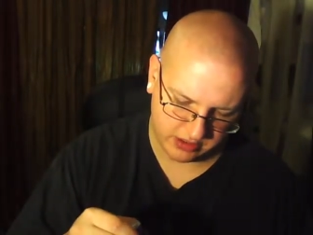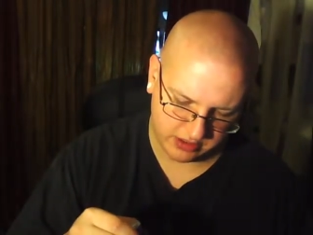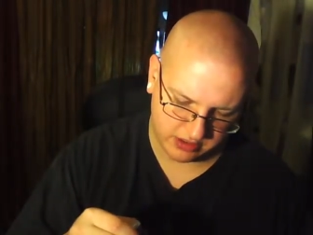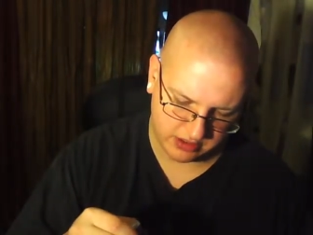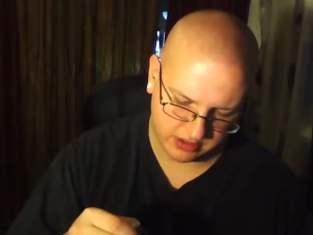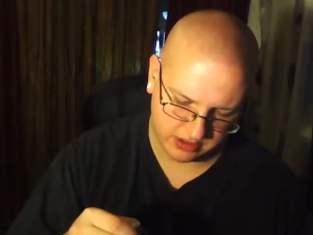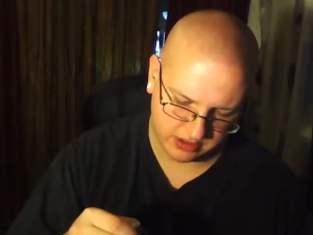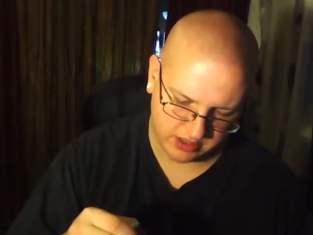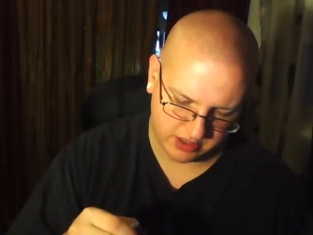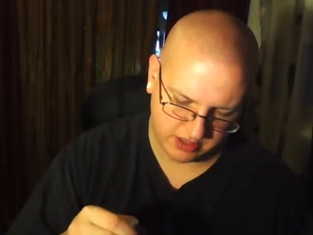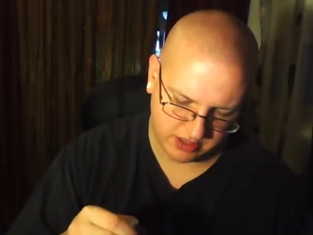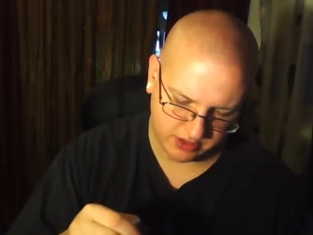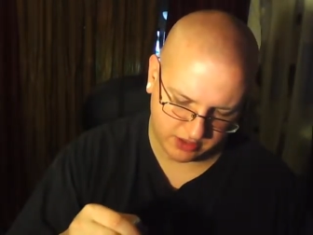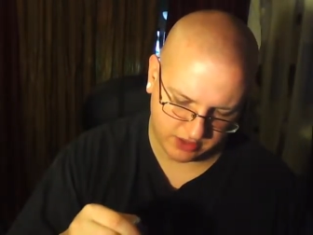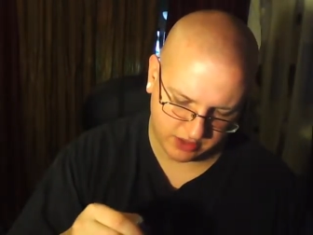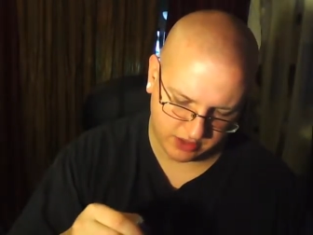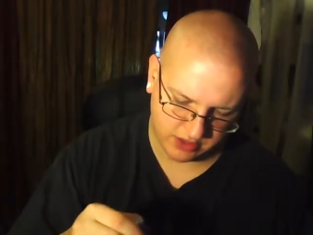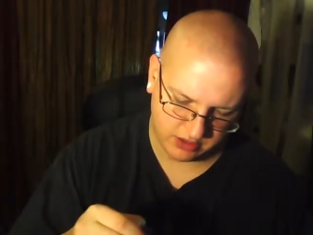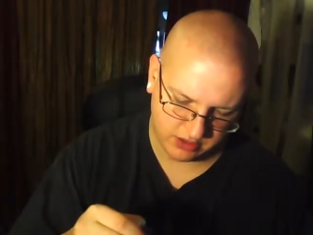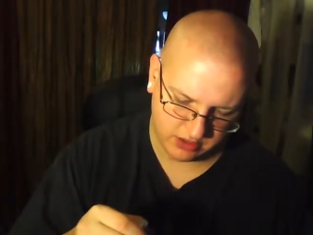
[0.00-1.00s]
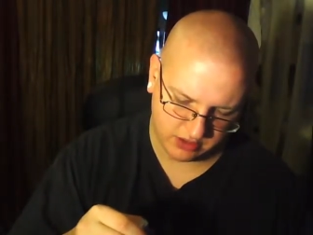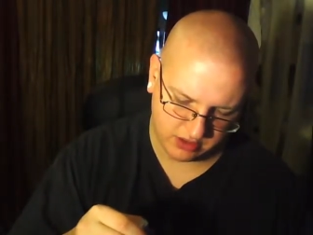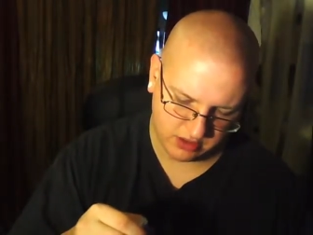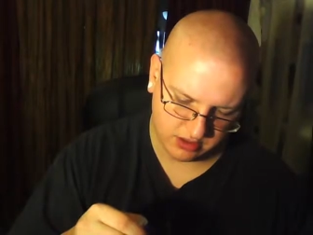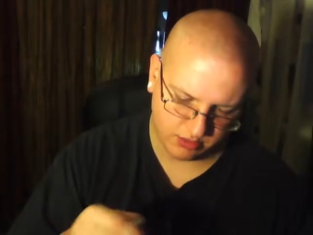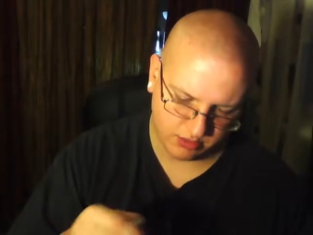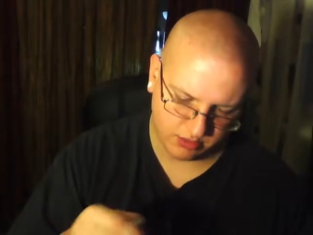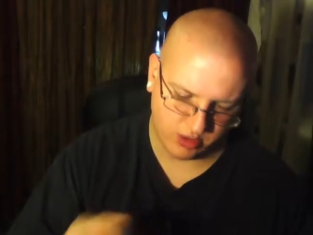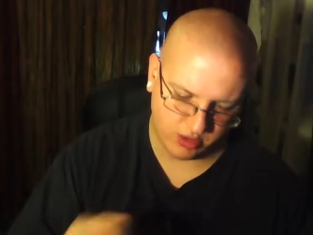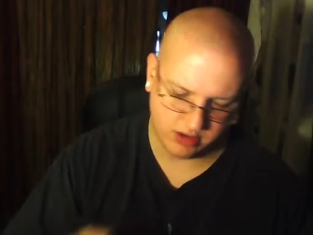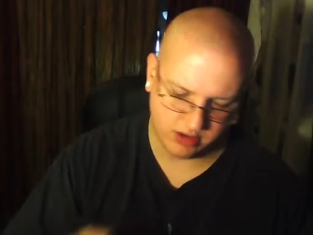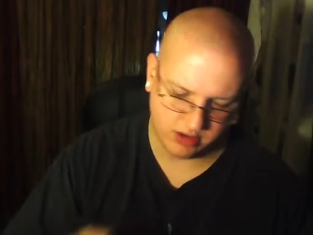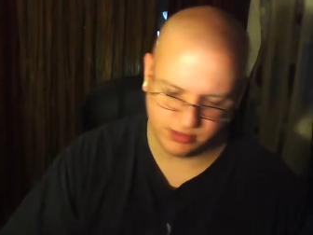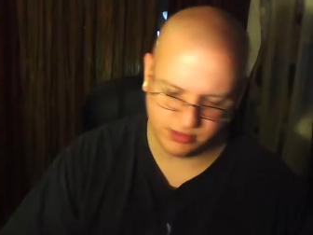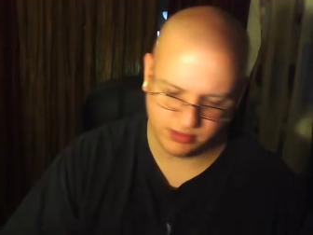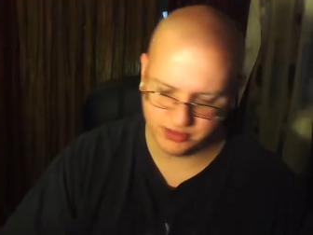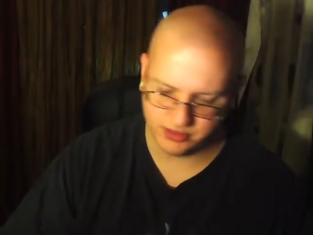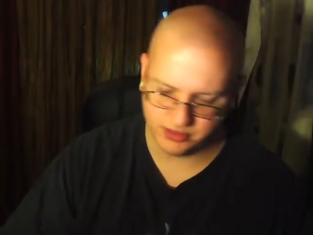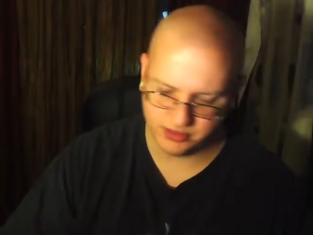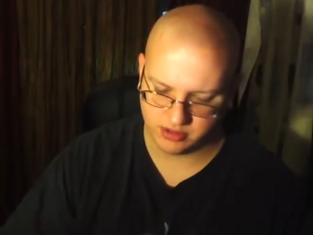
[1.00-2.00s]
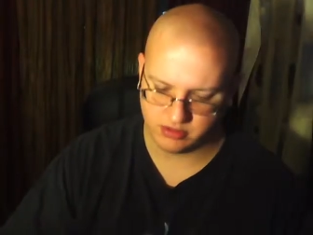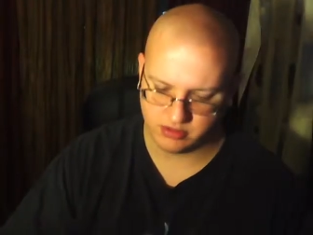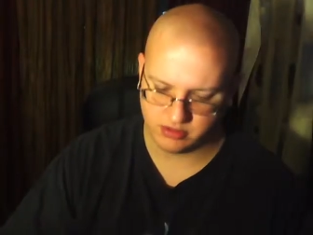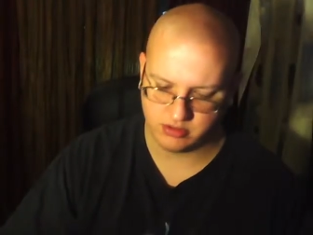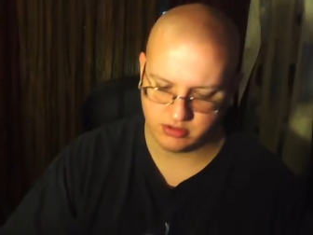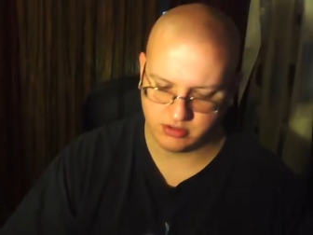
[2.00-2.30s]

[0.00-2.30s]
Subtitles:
It's just kind of like a morale booster.